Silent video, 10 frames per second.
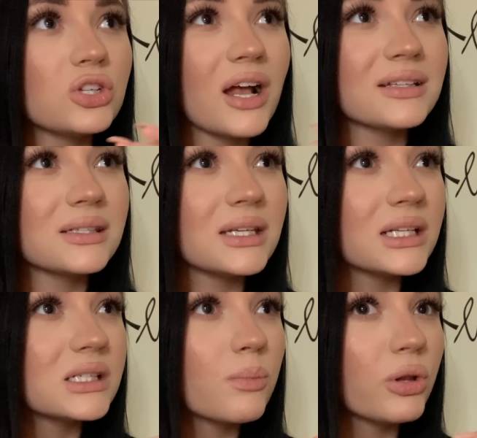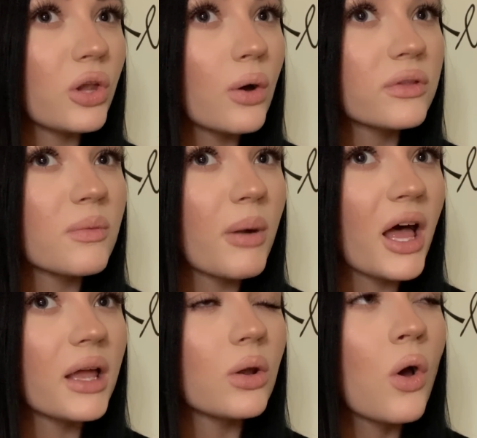just hits below the
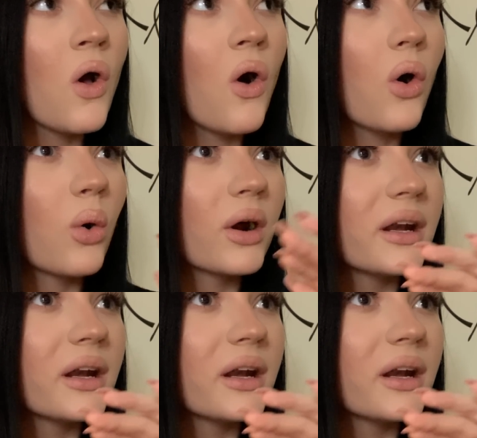butt, or